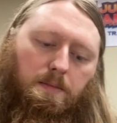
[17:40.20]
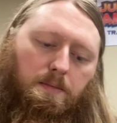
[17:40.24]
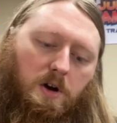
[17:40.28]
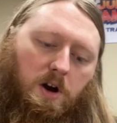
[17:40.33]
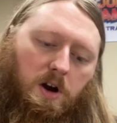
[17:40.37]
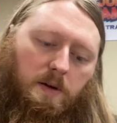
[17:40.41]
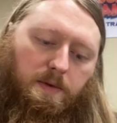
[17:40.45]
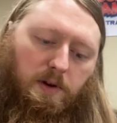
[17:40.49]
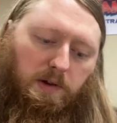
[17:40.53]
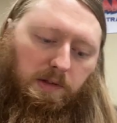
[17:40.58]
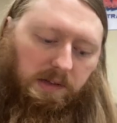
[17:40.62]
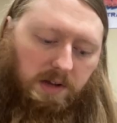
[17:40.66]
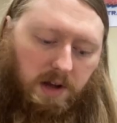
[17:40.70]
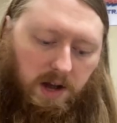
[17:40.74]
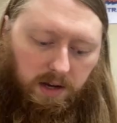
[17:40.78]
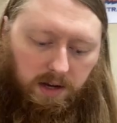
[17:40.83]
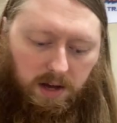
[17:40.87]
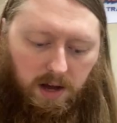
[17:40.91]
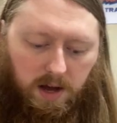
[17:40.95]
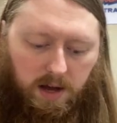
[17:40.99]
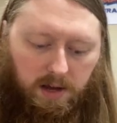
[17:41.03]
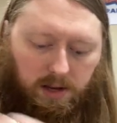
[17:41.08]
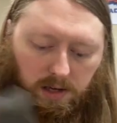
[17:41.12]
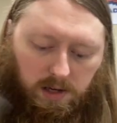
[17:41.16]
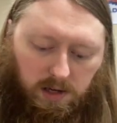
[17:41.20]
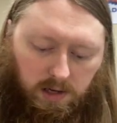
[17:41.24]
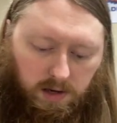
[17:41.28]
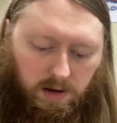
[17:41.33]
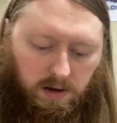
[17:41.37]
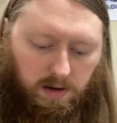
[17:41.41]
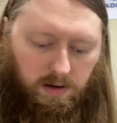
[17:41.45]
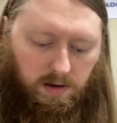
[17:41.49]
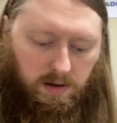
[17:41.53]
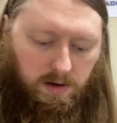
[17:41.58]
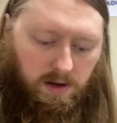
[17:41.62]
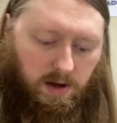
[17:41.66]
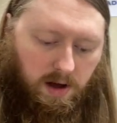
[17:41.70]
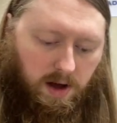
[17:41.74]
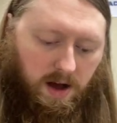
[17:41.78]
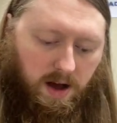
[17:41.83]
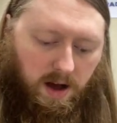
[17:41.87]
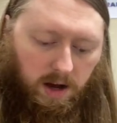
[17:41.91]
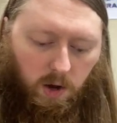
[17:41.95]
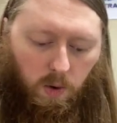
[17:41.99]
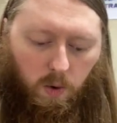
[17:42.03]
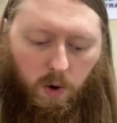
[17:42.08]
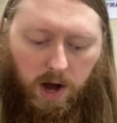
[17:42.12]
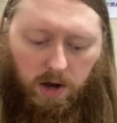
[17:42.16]
Mario Bros. Duck Hunt,
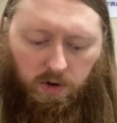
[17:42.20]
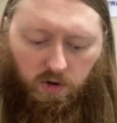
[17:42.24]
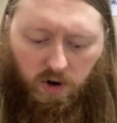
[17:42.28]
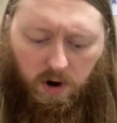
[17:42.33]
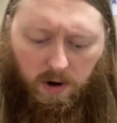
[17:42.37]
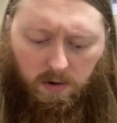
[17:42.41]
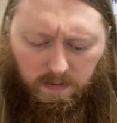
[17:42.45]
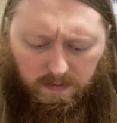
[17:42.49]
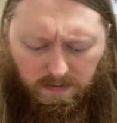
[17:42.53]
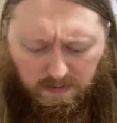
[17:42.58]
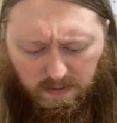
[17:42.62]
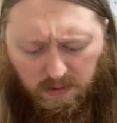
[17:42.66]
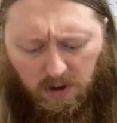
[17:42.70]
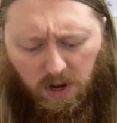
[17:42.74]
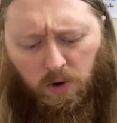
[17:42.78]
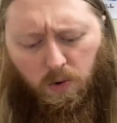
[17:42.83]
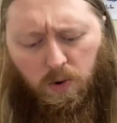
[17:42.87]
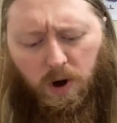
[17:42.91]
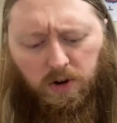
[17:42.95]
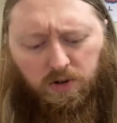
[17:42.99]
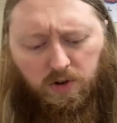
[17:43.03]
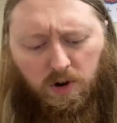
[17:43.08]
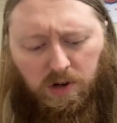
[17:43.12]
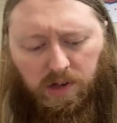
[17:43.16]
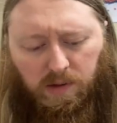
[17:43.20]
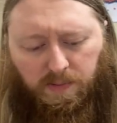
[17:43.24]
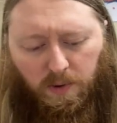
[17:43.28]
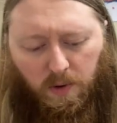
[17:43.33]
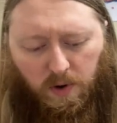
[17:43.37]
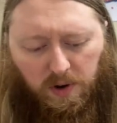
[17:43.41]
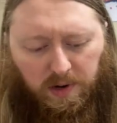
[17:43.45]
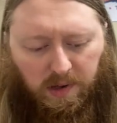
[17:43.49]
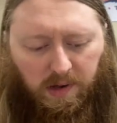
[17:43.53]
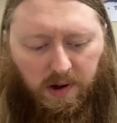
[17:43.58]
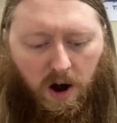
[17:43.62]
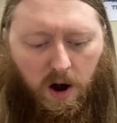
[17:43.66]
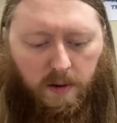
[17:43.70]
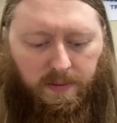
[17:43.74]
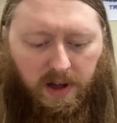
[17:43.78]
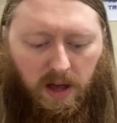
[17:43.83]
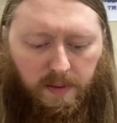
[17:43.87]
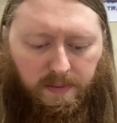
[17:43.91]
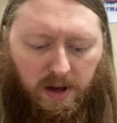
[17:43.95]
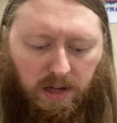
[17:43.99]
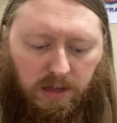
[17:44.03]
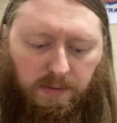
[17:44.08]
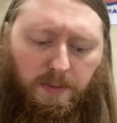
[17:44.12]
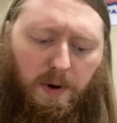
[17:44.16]
uh, Quattro, Quattro Sports,
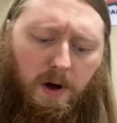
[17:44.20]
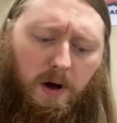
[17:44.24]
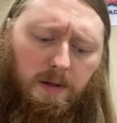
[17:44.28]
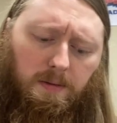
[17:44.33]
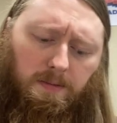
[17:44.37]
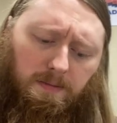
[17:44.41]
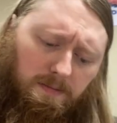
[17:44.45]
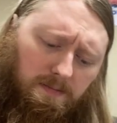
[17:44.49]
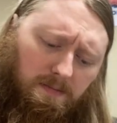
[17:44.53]
RBI Baseball,